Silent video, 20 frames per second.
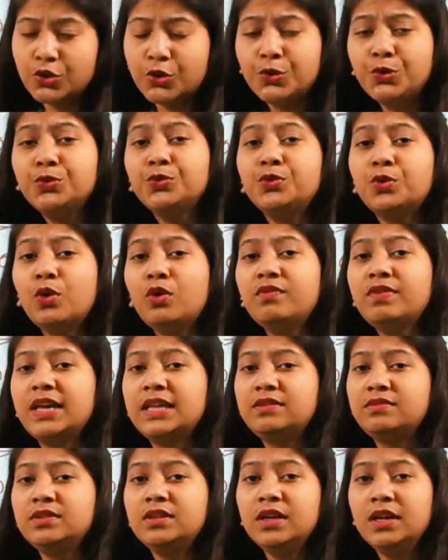do you know
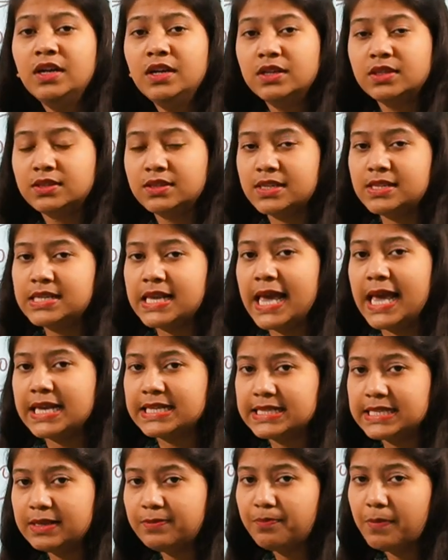when this
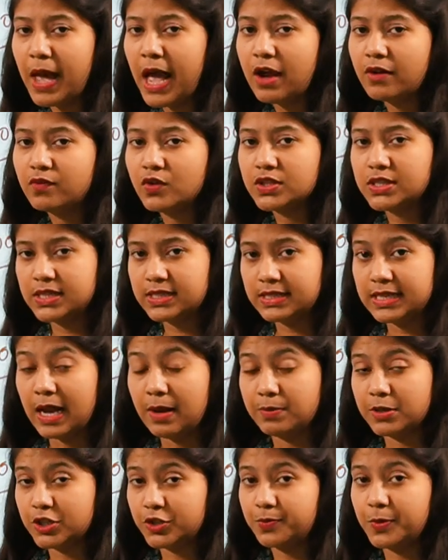Exim Bank was
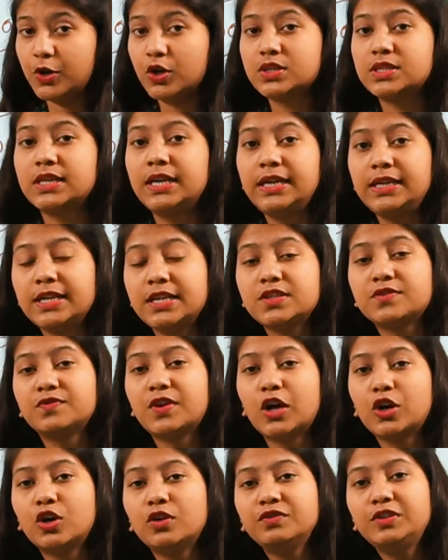established? Because it is
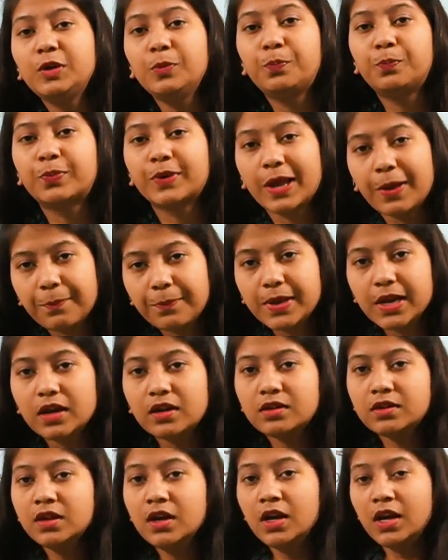one of the premier
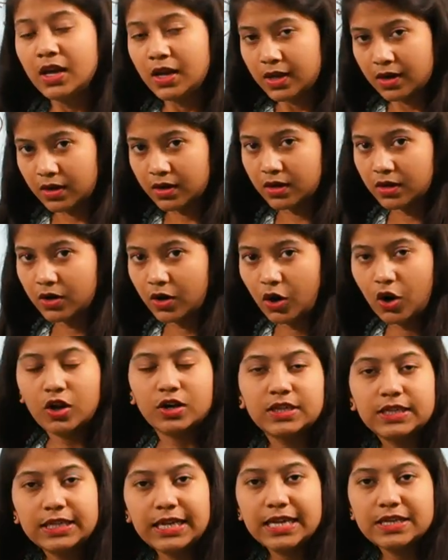uh,
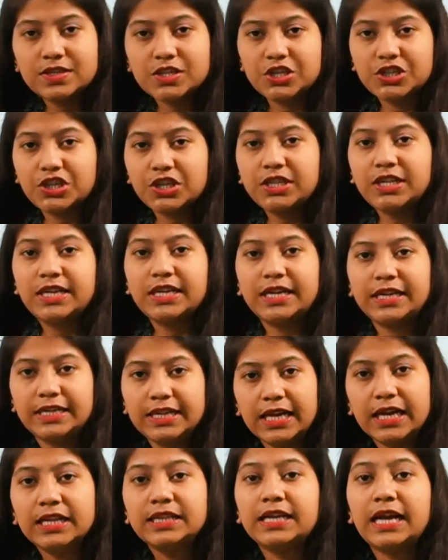organization in
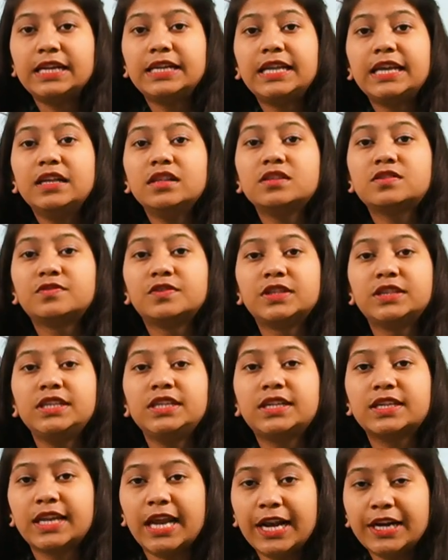India that deals with
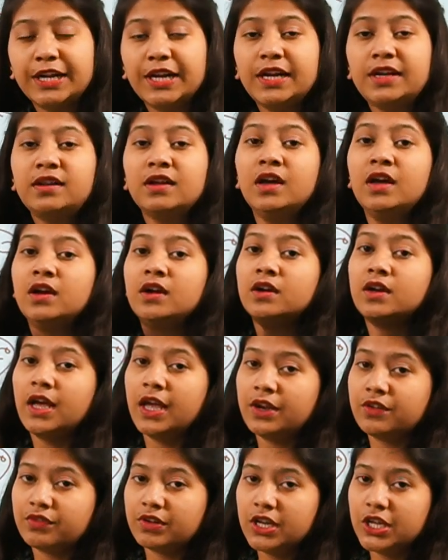the credit
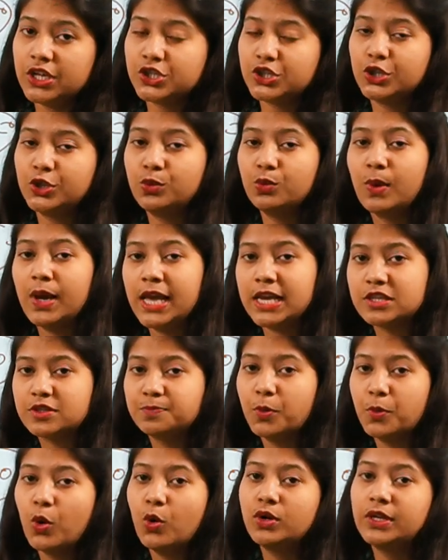in relation to
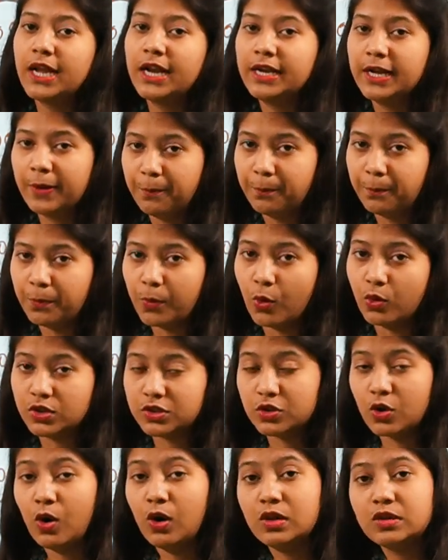export and
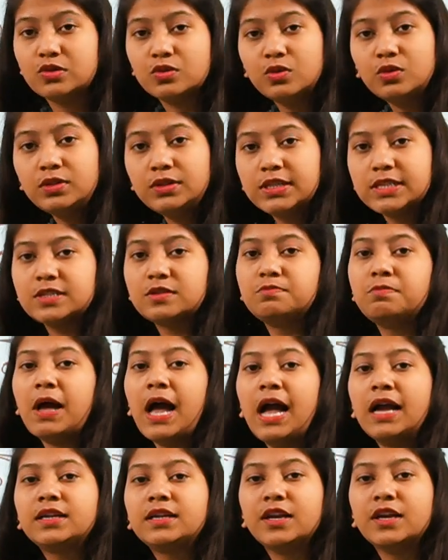imports. Also, this
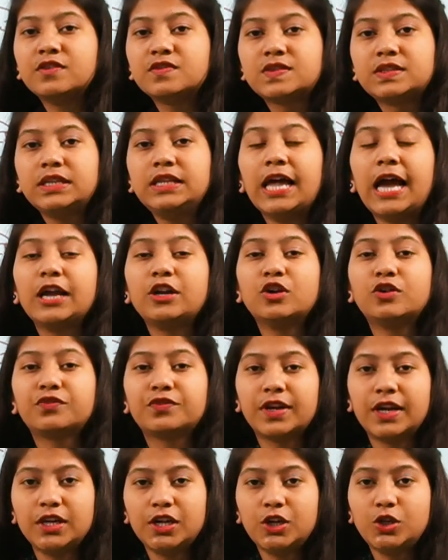bank gives the line
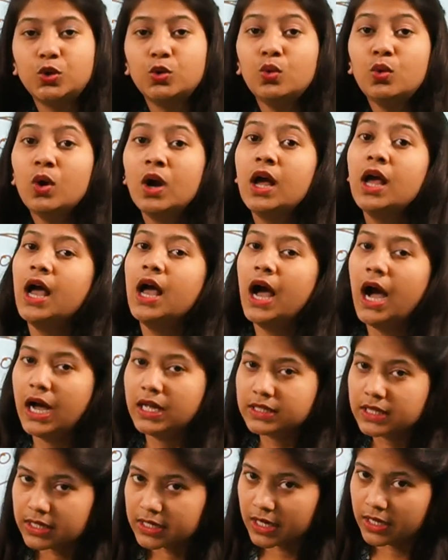of credit to
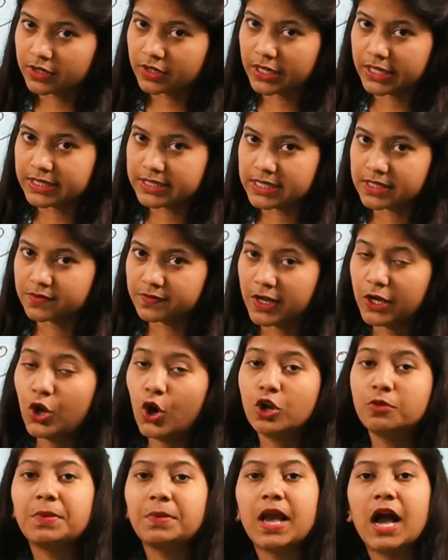other countries as
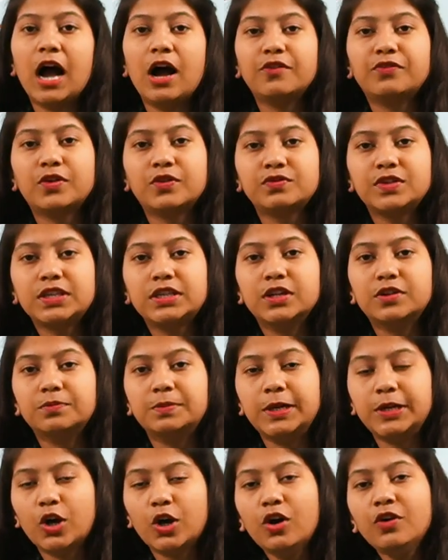well on behalf of the
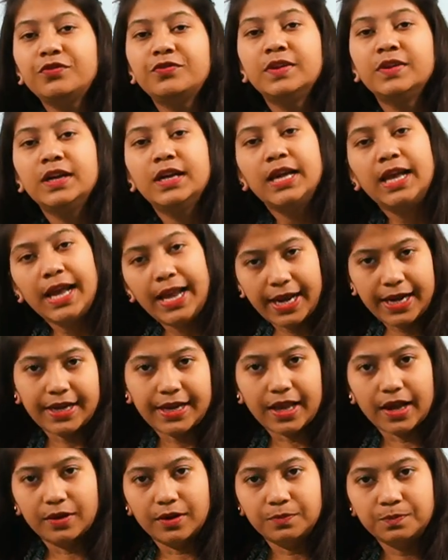government of
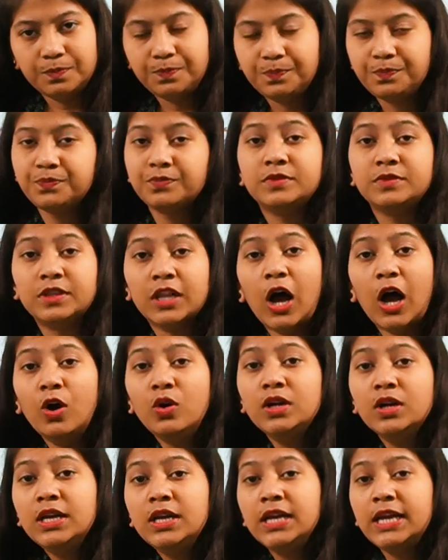India.
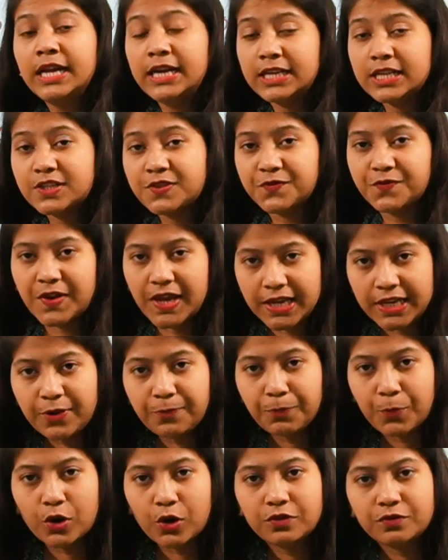Now, it is
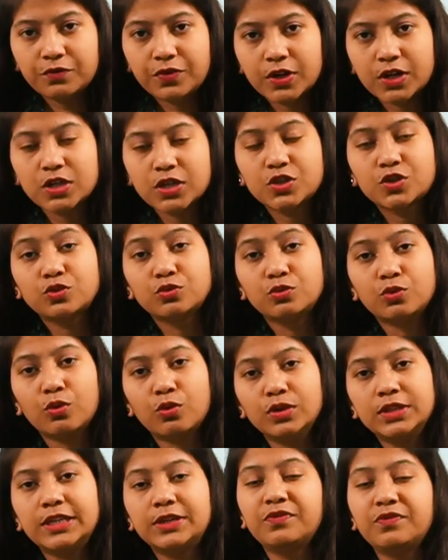very important for us to
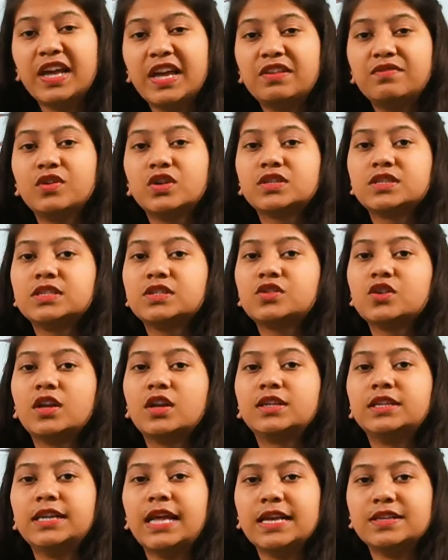know that when was this
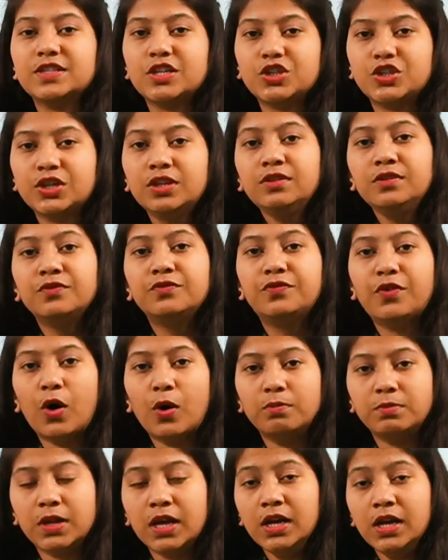organization
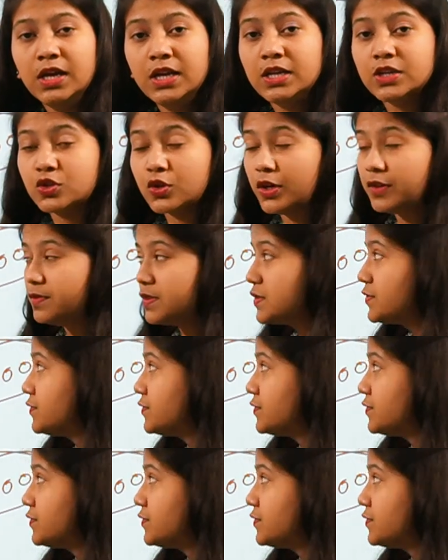formed. So it